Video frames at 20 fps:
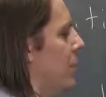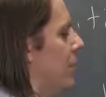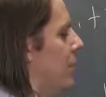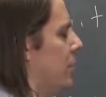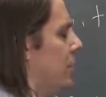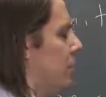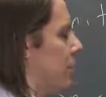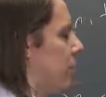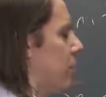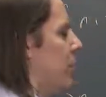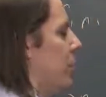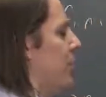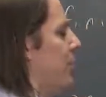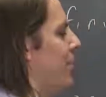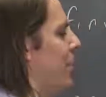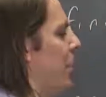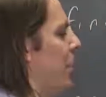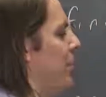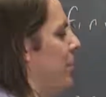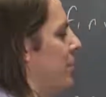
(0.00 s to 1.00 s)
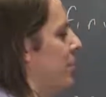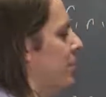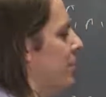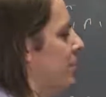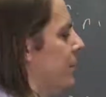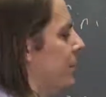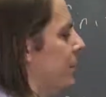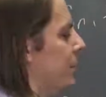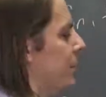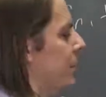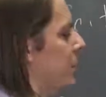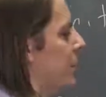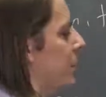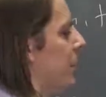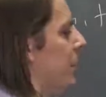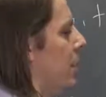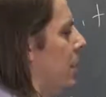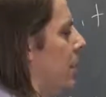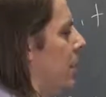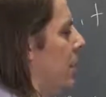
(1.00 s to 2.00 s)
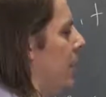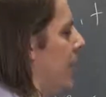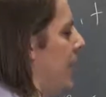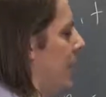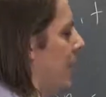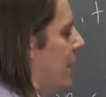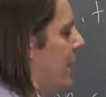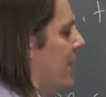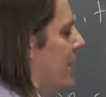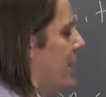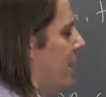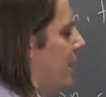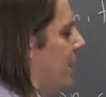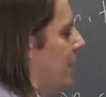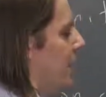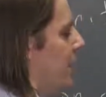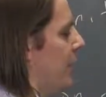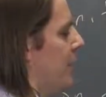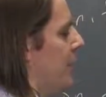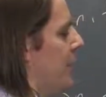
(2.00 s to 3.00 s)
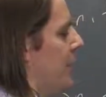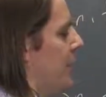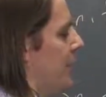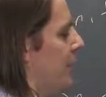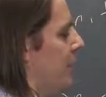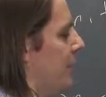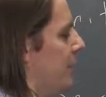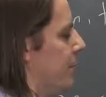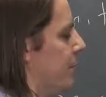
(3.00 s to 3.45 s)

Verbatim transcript: start on the positive and end on the negative.